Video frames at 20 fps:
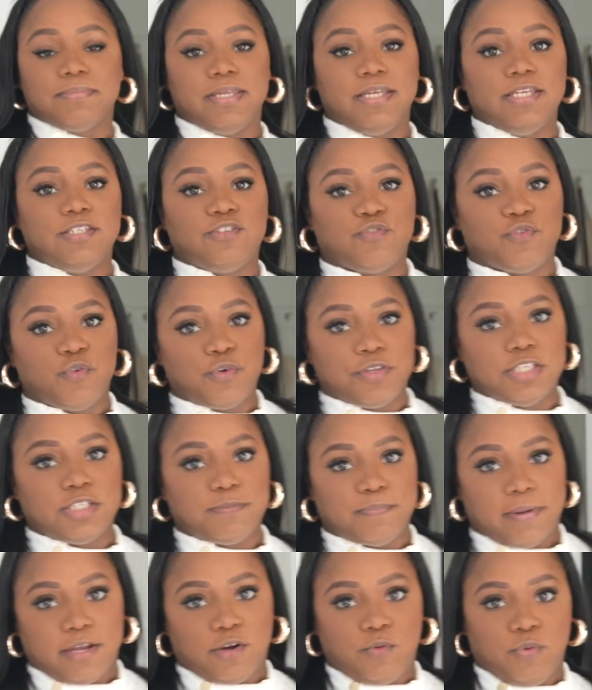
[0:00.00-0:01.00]
things for the
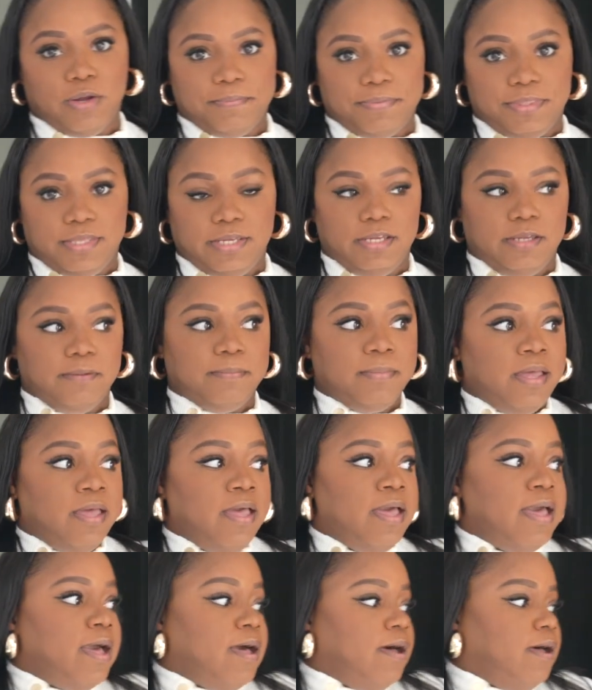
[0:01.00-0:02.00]
spider web theme,
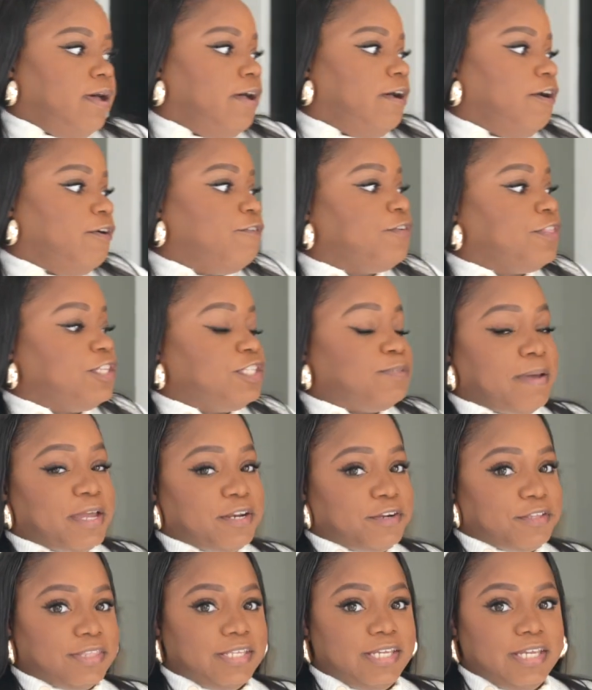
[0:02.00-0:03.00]
or for the
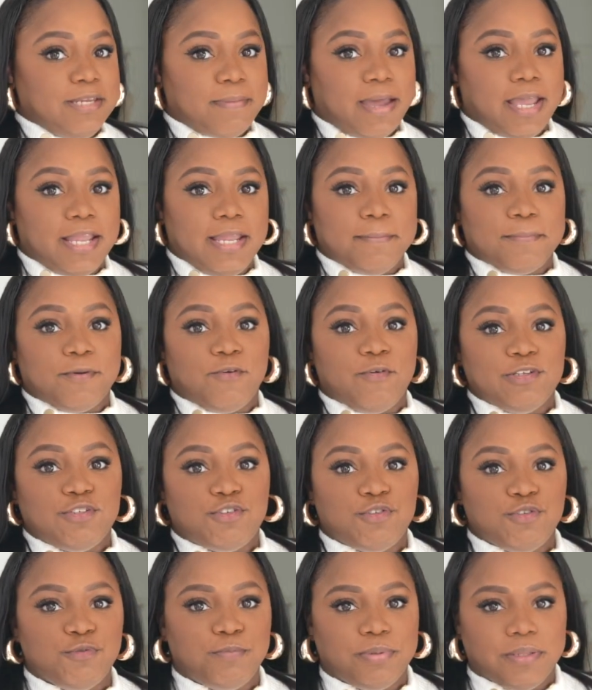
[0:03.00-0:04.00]
spider theme, I am going
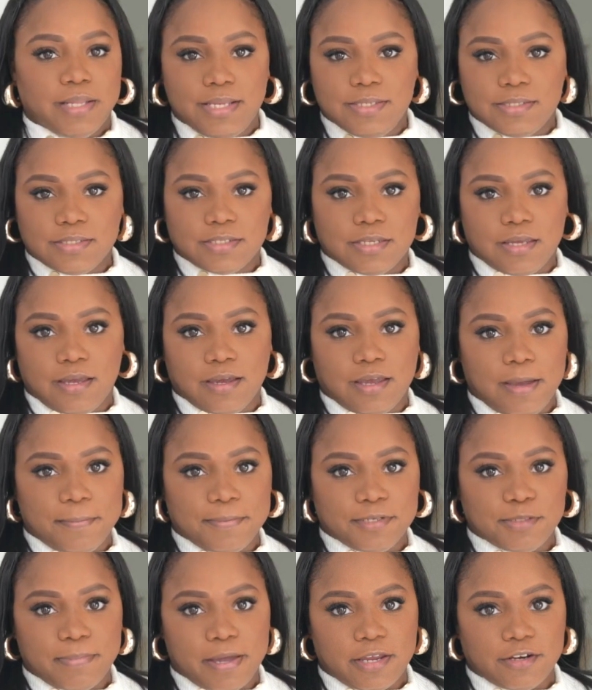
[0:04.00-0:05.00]
to place a couple
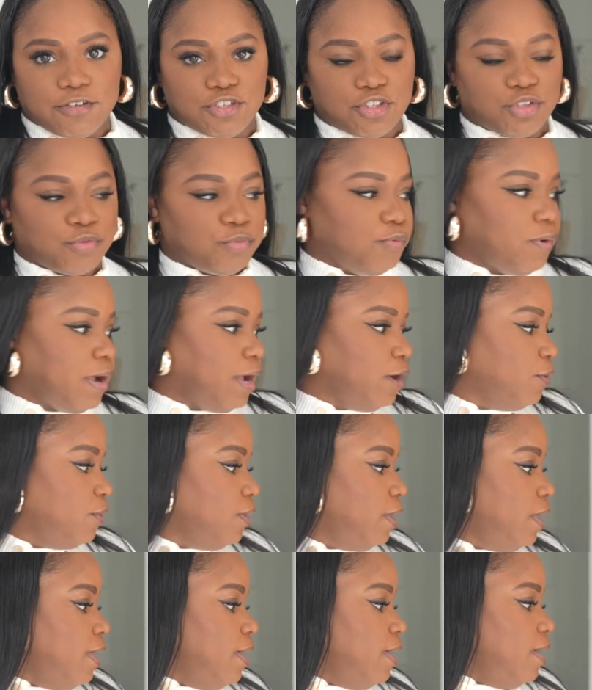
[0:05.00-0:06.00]
spiders
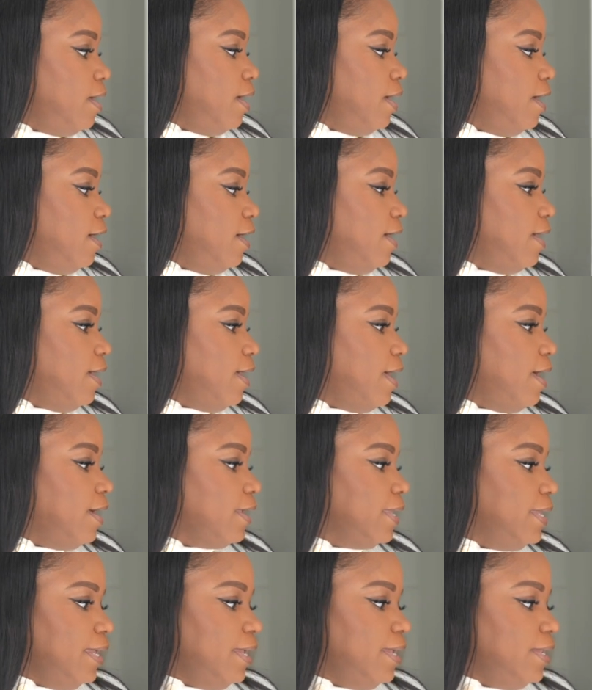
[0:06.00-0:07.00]
throughout.
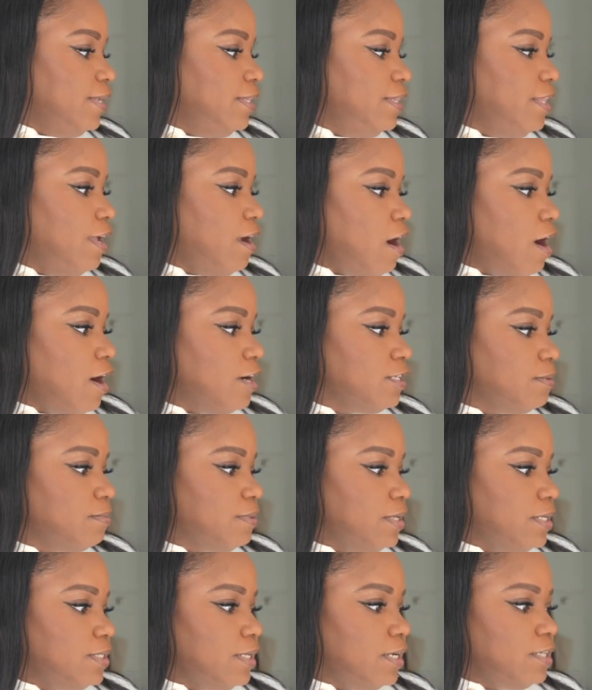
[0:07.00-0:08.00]
Again, there are some
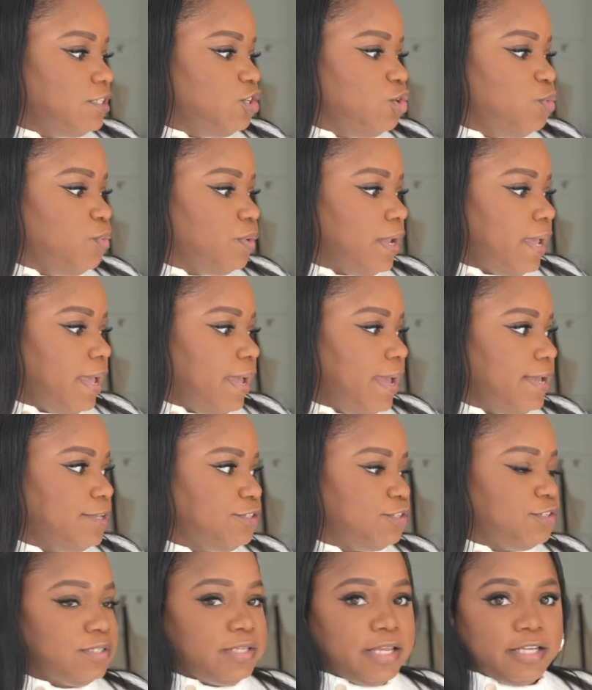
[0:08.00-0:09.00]
things that I still want to add,
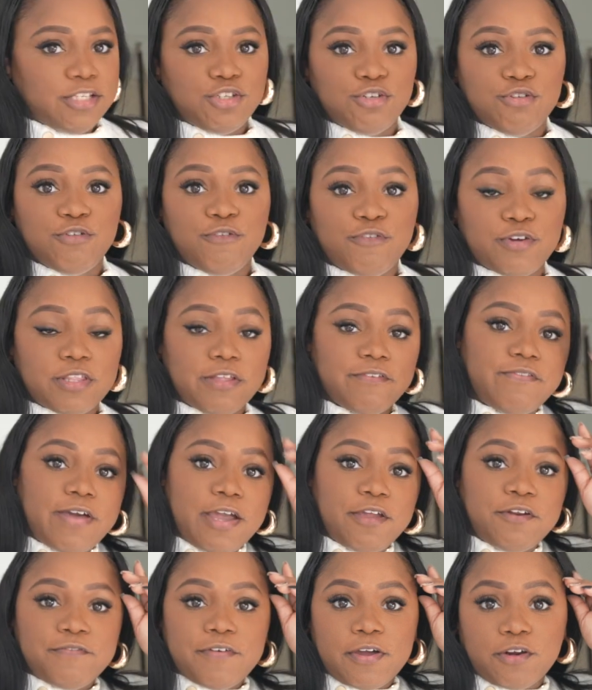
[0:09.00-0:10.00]
so stay tuned for the
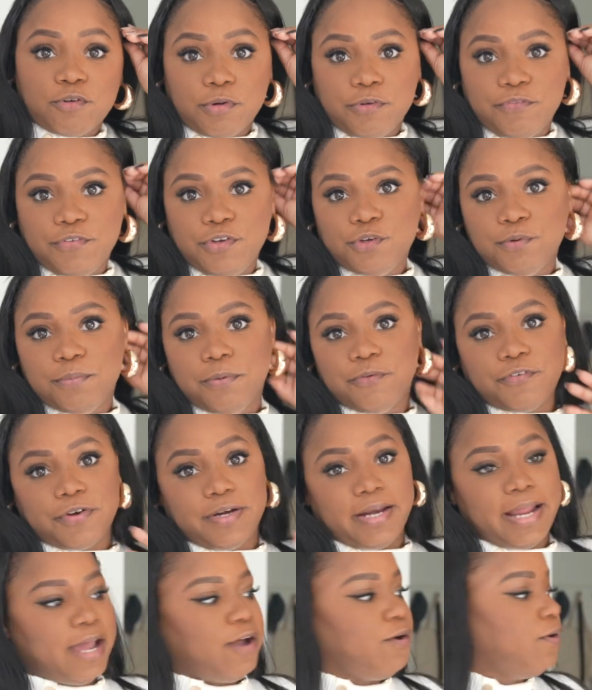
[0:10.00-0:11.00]
final review. But for
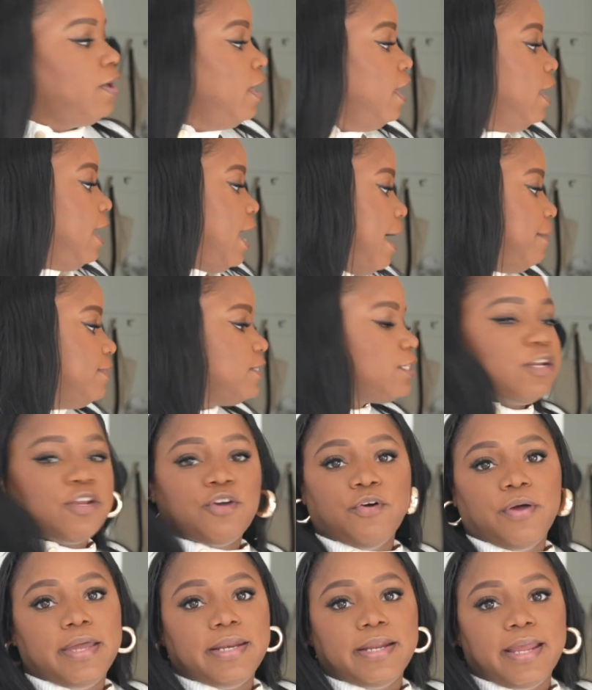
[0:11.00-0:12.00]
now, I'm just going to go
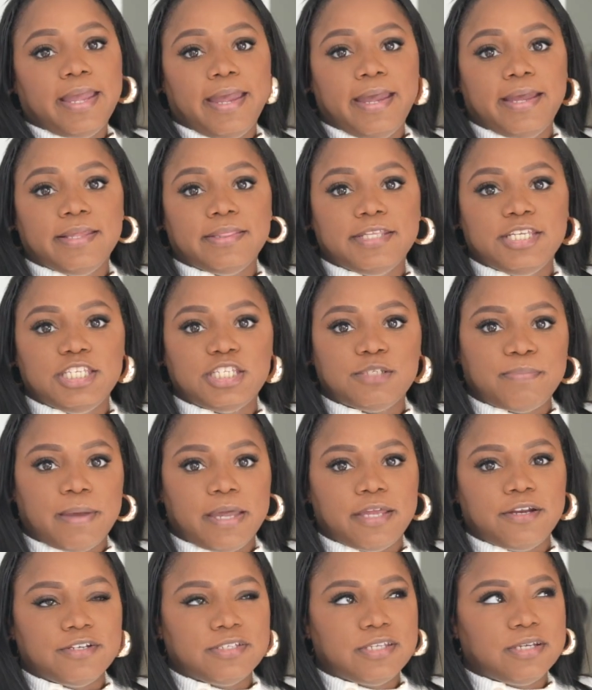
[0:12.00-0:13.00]
ahead and add these
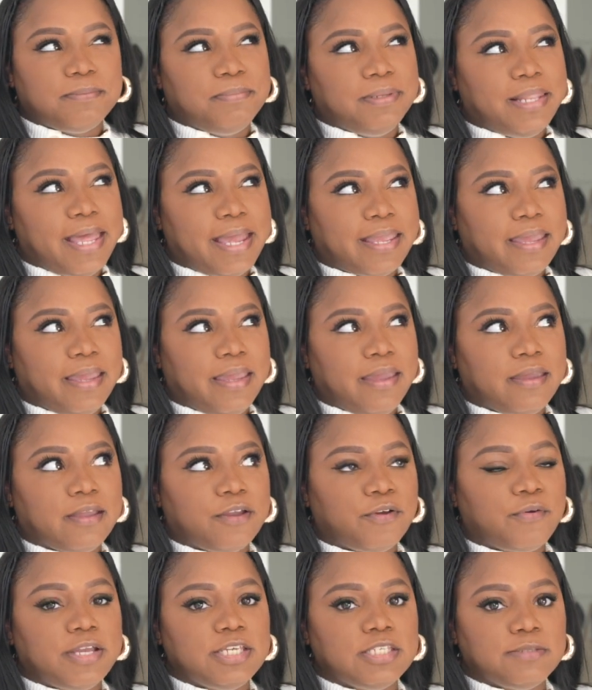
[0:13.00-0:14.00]
spiders. They're black and
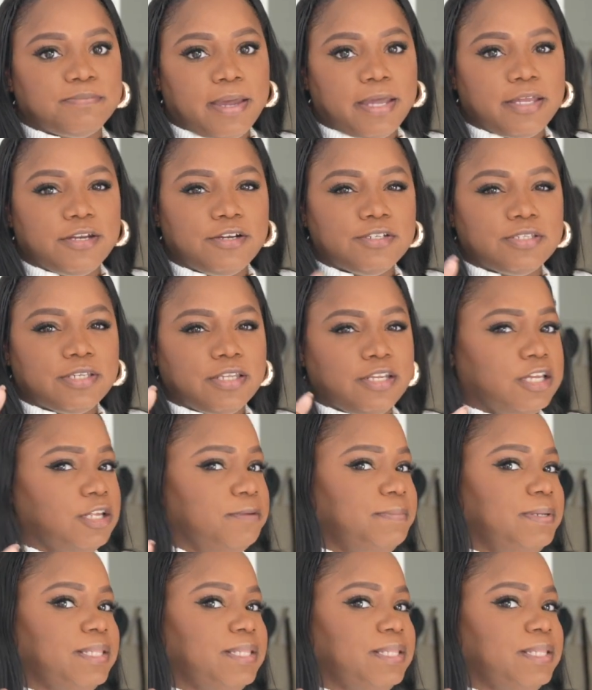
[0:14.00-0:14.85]
gray spiders, and they're going to